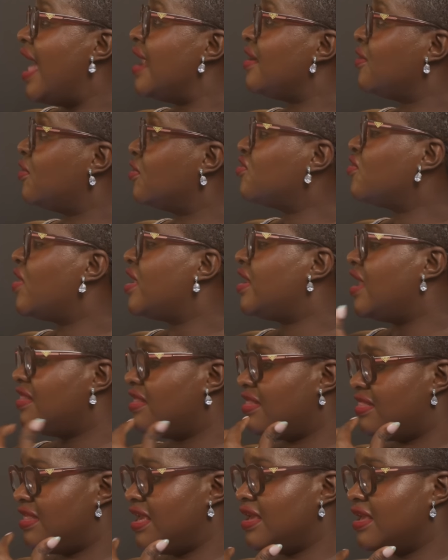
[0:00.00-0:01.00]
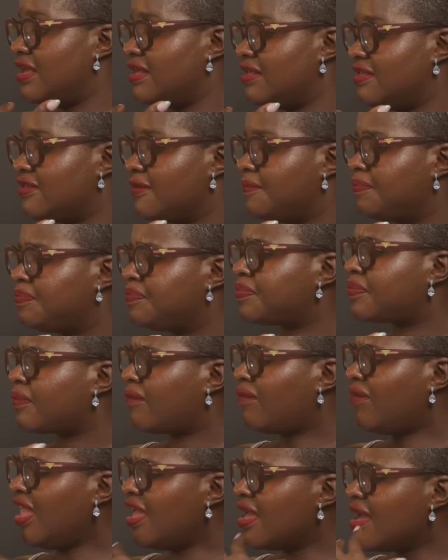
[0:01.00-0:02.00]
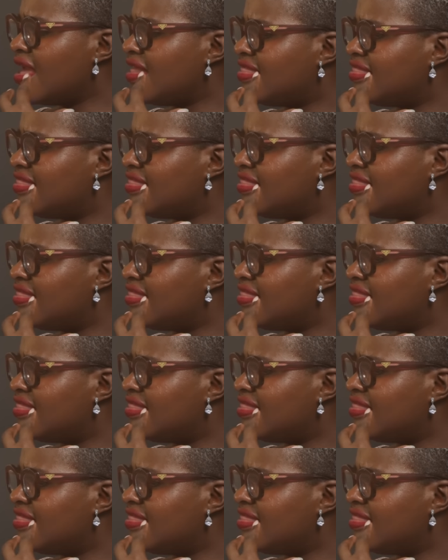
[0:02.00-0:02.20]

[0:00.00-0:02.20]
And also another thing is, I